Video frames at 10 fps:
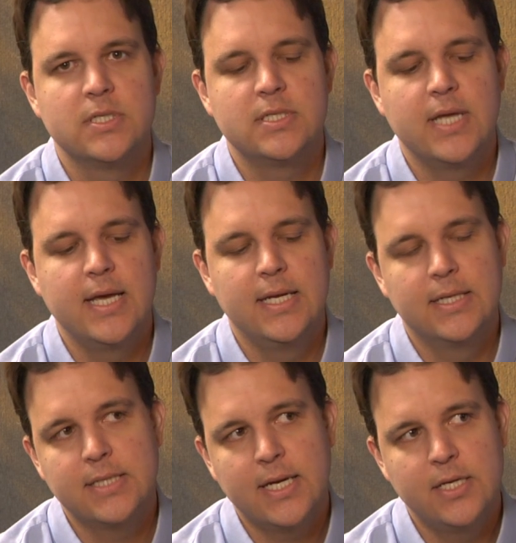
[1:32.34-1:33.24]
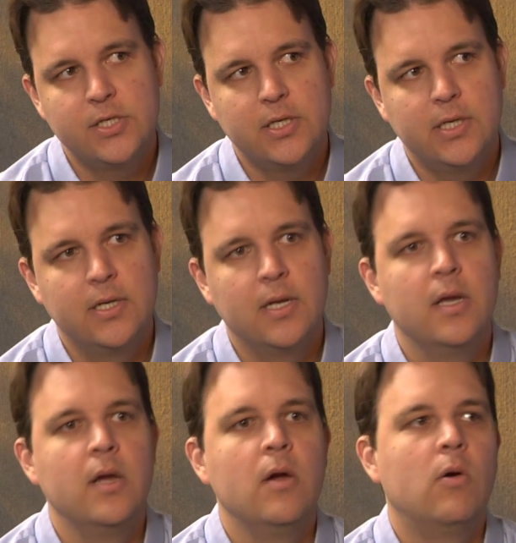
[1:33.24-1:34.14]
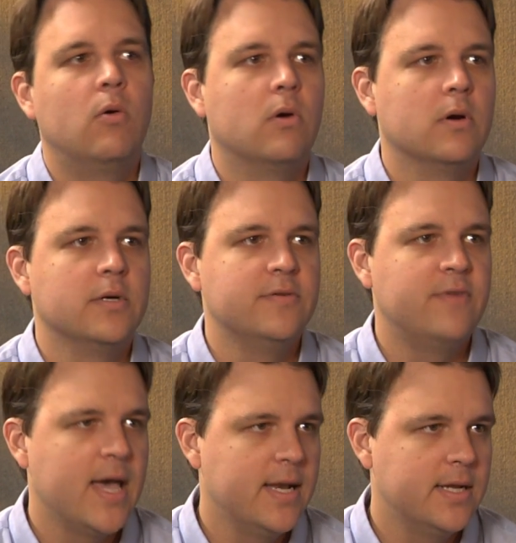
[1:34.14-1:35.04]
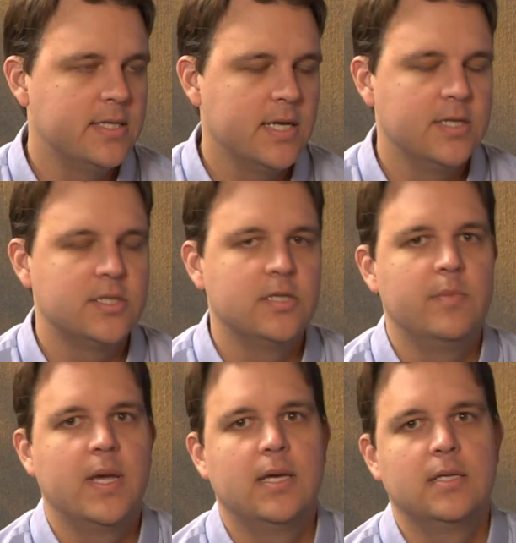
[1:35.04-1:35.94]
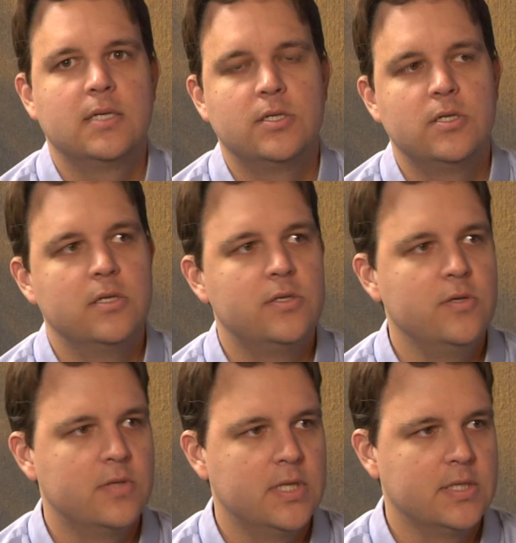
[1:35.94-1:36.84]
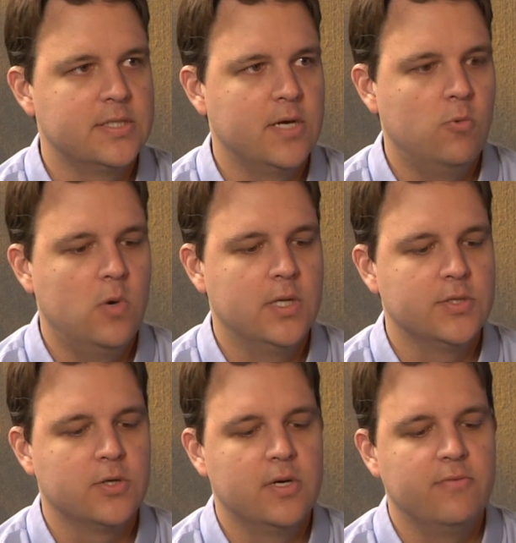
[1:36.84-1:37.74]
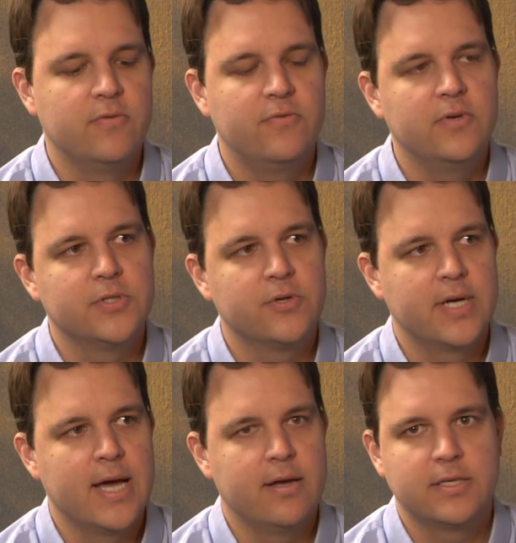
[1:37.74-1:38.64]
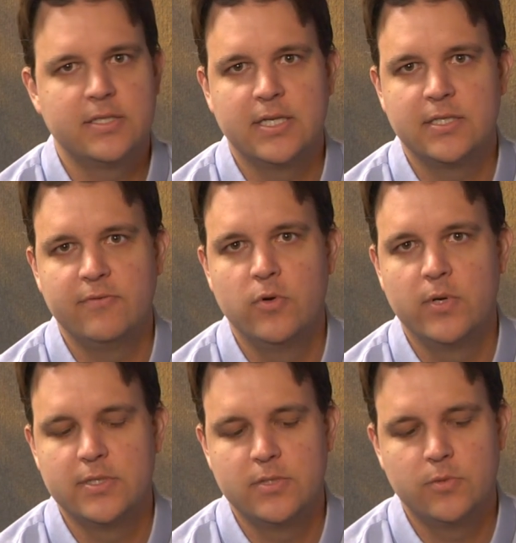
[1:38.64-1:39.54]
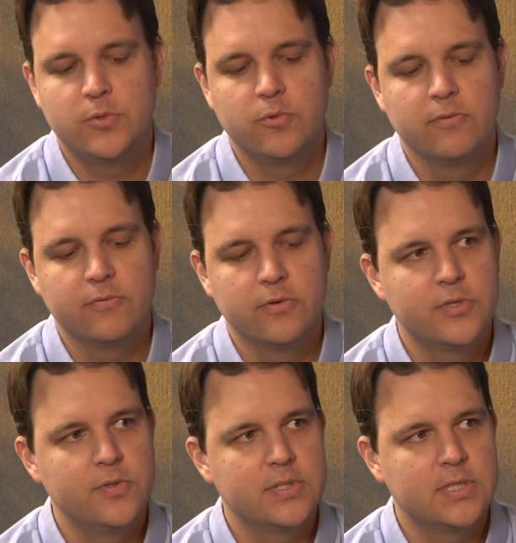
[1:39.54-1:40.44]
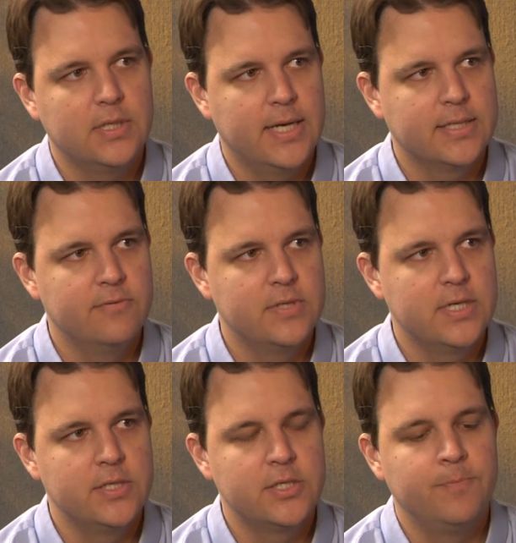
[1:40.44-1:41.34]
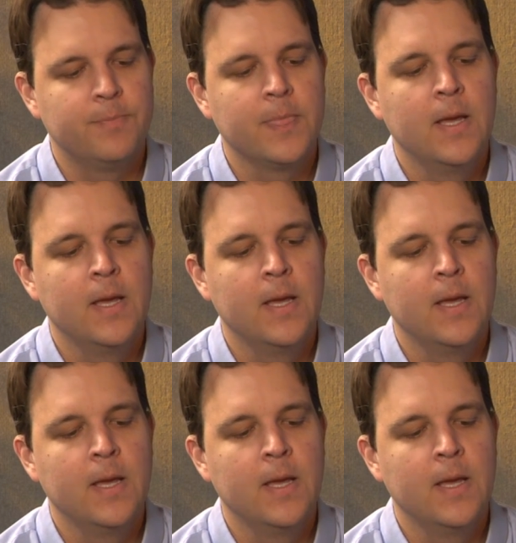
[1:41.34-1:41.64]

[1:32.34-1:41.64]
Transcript: sustaining attention or divided attention, paying attention to two things at once, or even filtering out excessive noises, which we refer to as selective attention.